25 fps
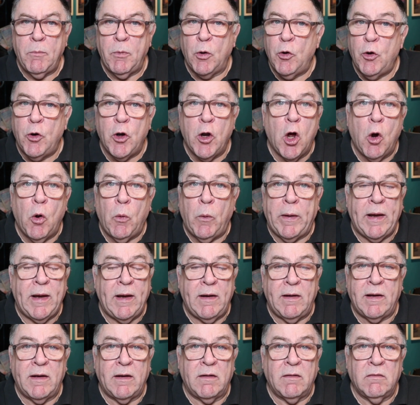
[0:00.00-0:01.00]
But no,
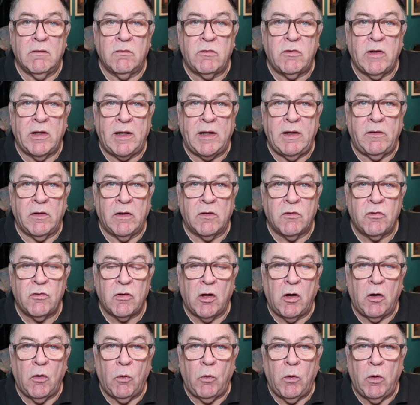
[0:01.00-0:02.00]
it didn't either.
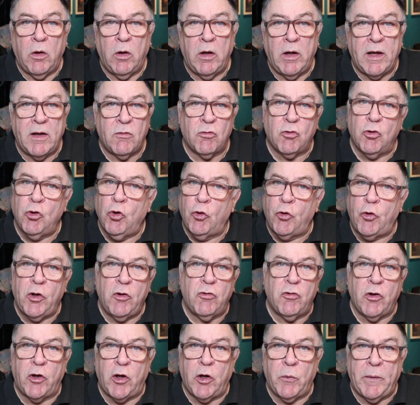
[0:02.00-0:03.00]
So it's
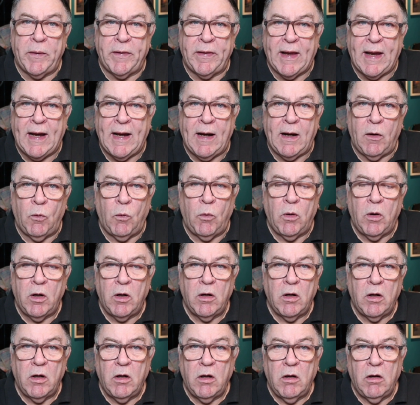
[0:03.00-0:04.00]
nothing to do with how
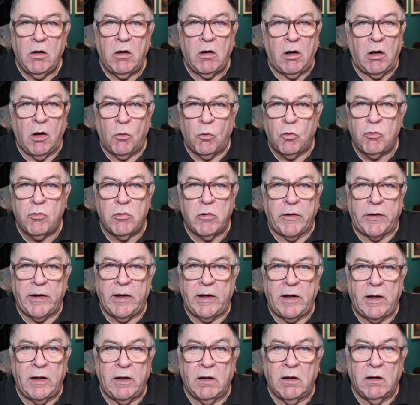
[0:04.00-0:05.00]
close to
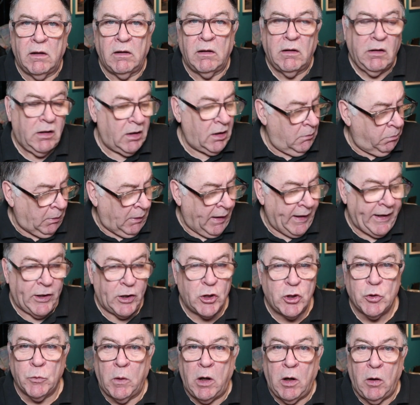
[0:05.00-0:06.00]
the
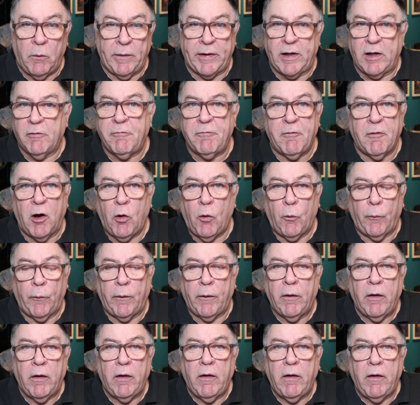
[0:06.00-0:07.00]
appliance you are with your
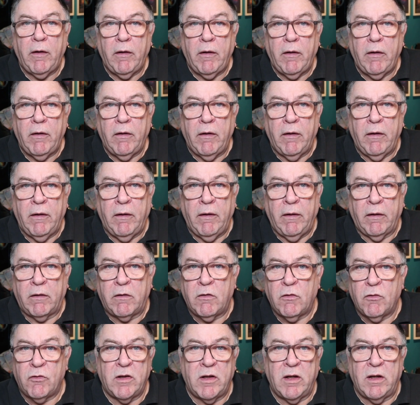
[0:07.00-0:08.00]
phone,
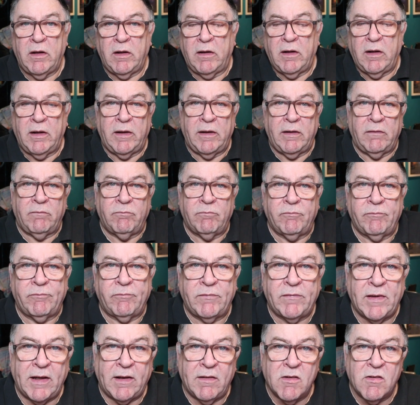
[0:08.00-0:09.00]
because it
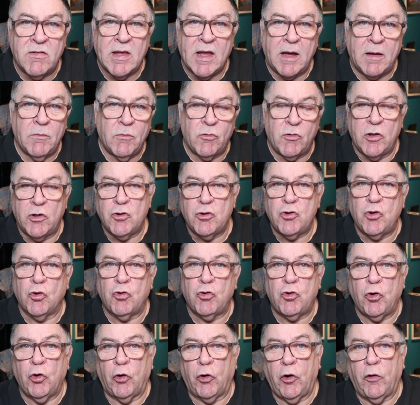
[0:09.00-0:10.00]
did the same as it's
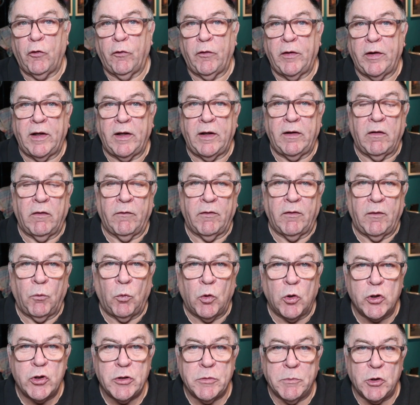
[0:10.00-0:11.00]
just done on the
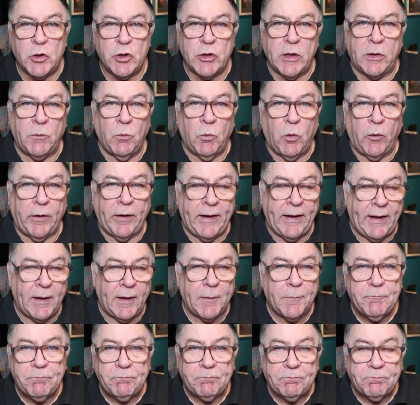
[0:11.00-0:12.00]
washing machine one
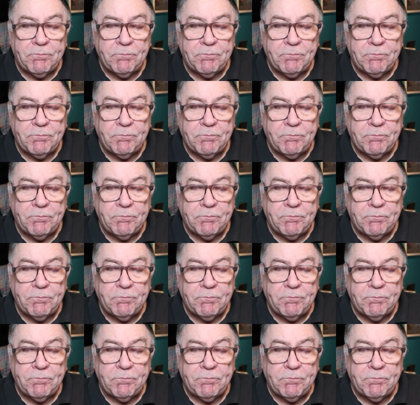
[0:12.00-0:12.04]
here.